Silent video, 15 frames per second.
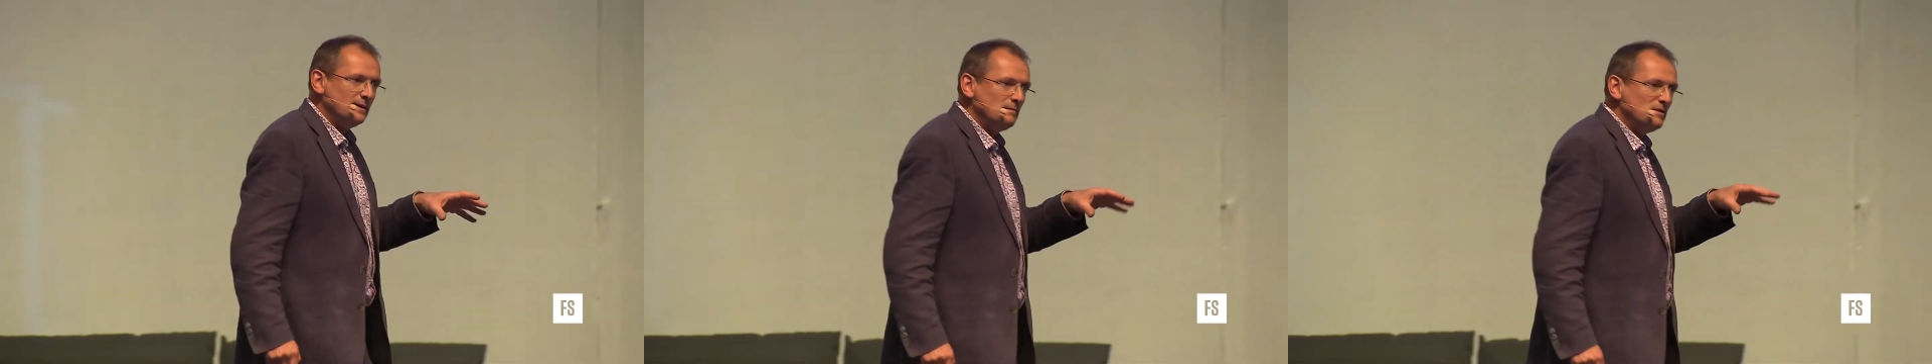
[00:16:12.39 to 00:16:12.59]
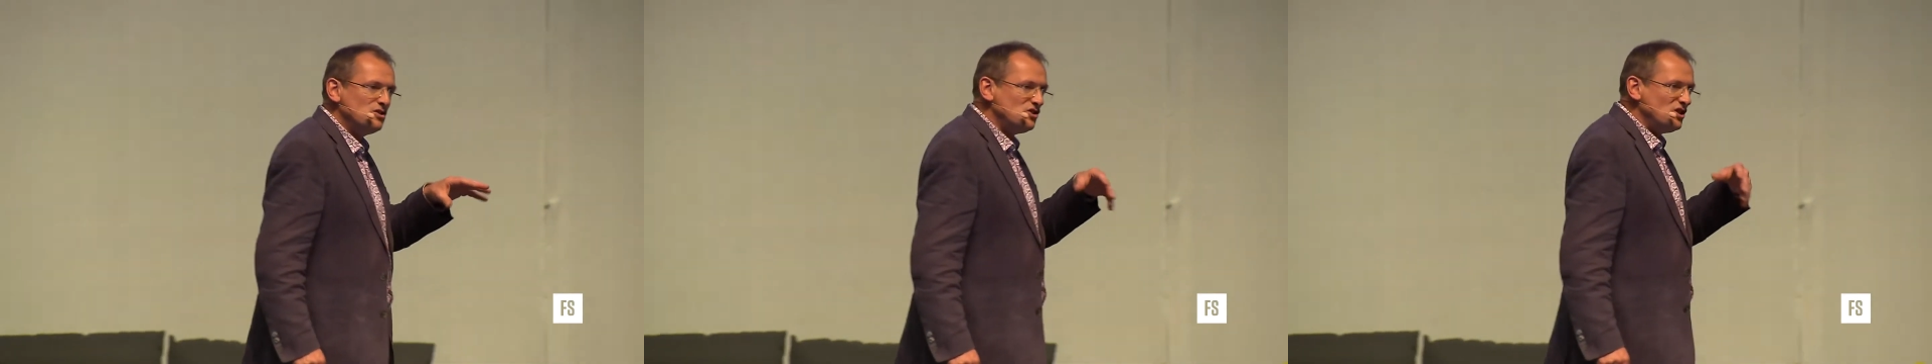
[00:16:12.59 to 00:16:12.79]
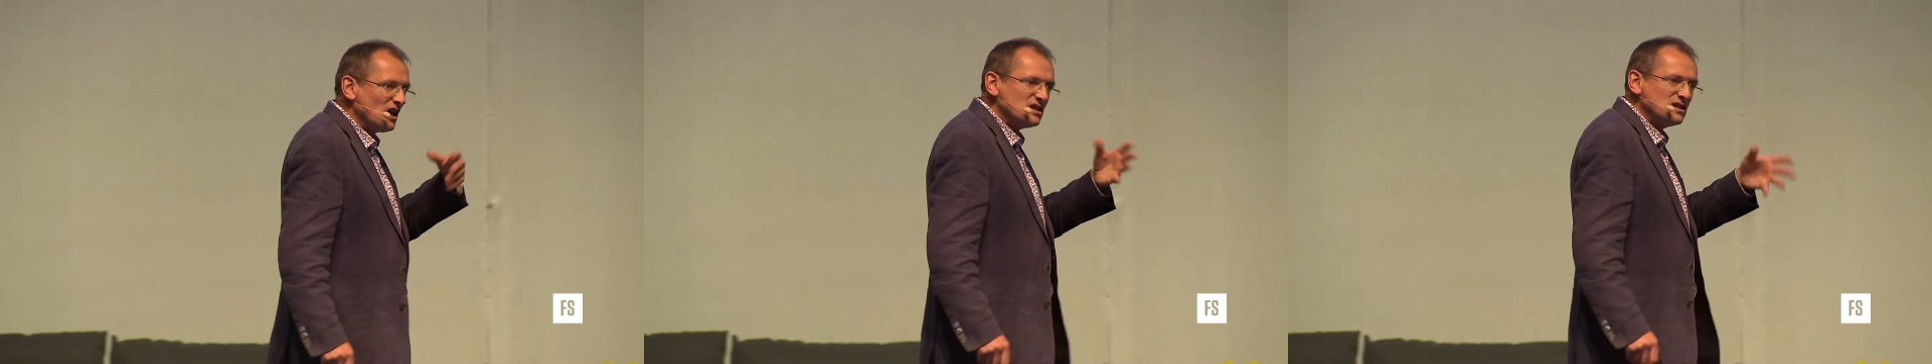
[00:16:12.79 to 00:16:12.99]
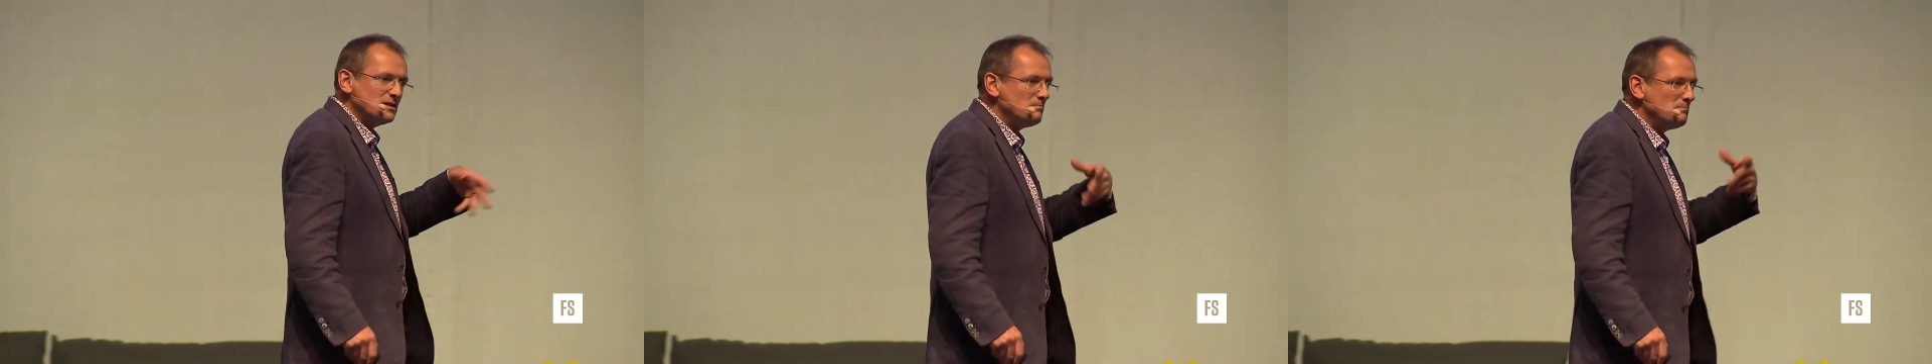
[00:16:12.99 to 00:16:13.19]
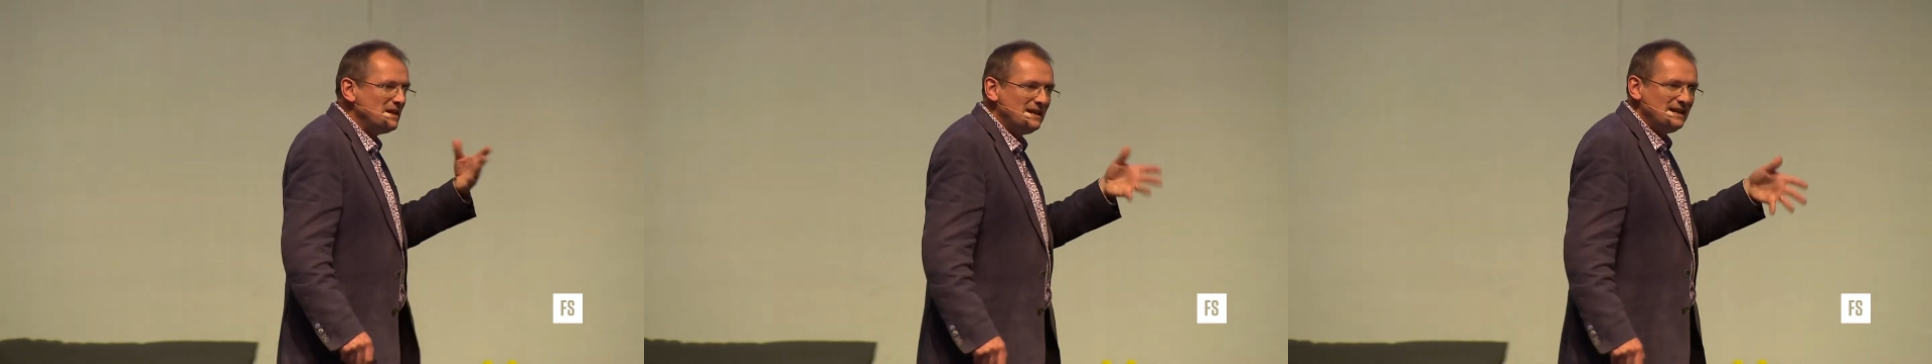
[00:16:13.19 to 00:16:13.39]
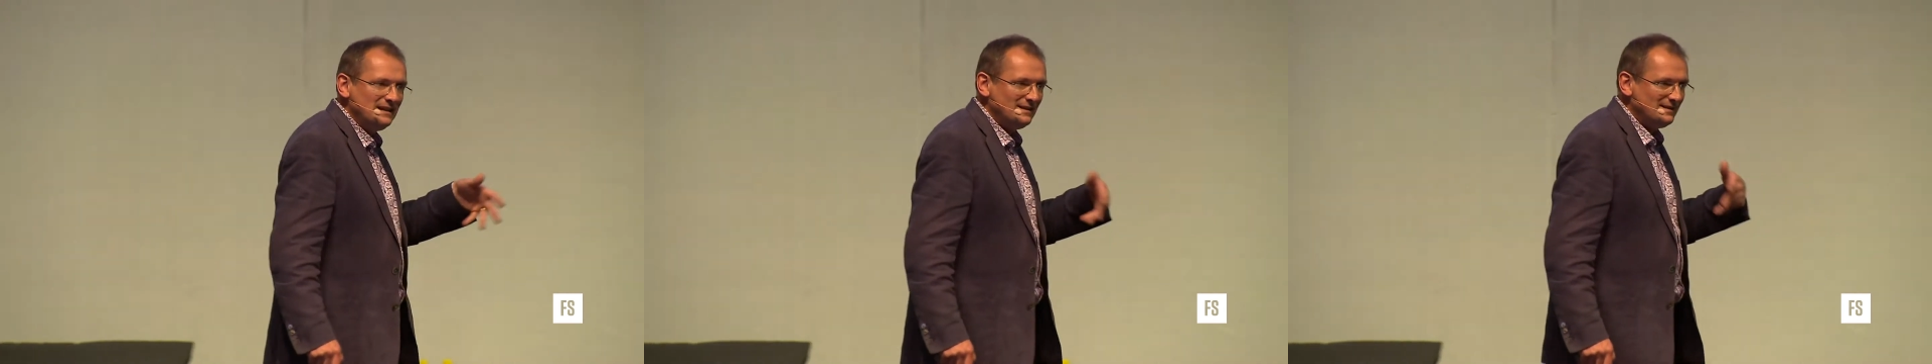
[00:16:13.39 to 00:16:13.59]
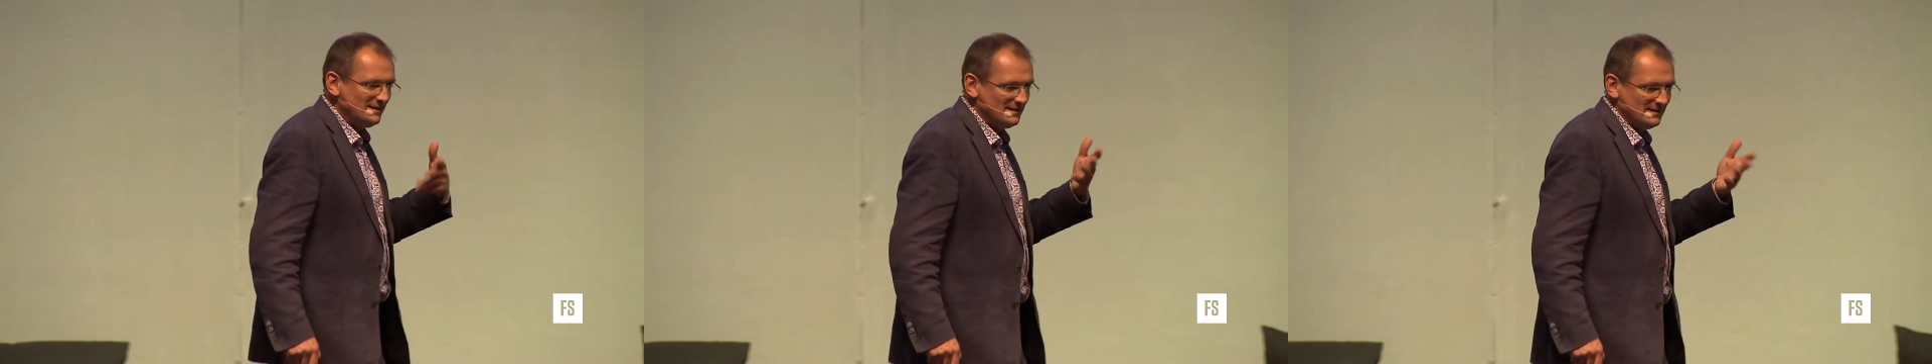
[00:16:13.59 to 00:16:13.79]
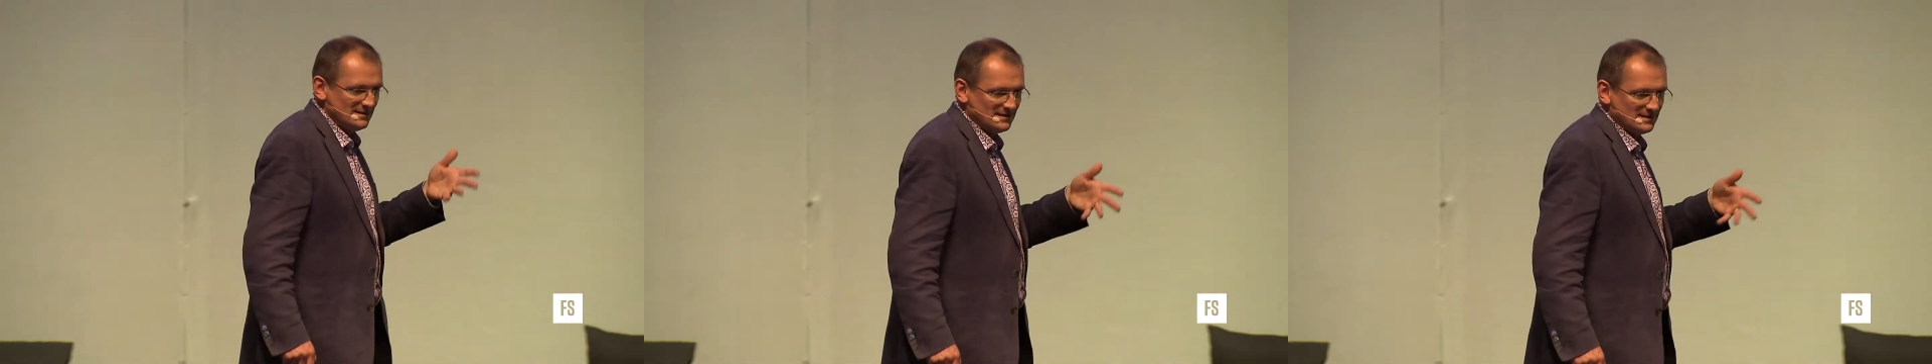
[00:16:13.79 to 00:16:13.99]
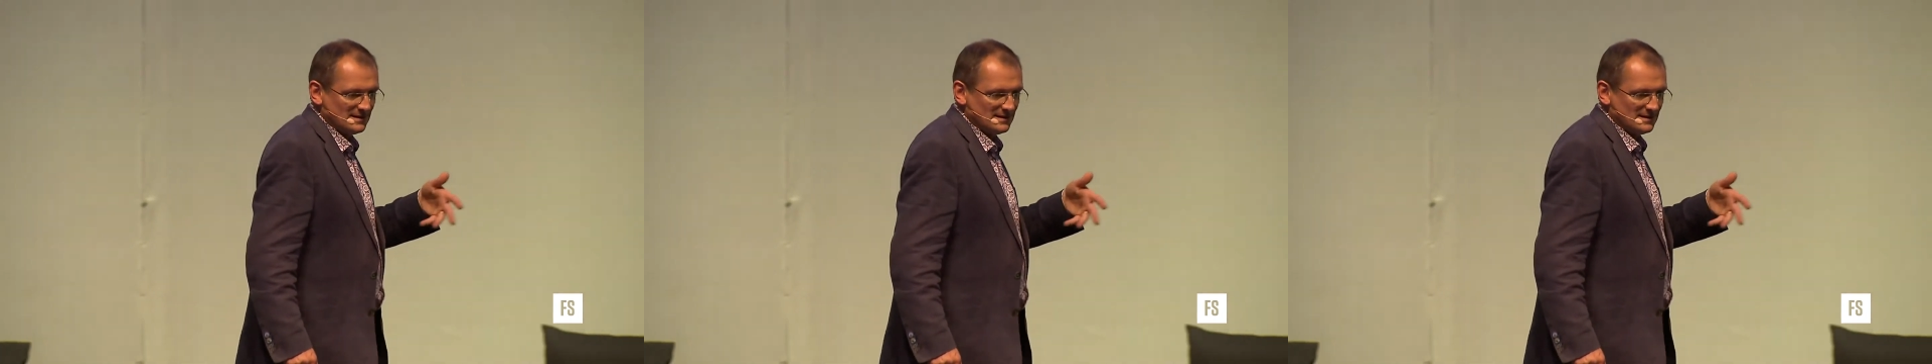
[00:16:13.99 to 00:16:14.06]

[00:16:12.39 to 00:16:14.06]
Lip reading: It's just a means.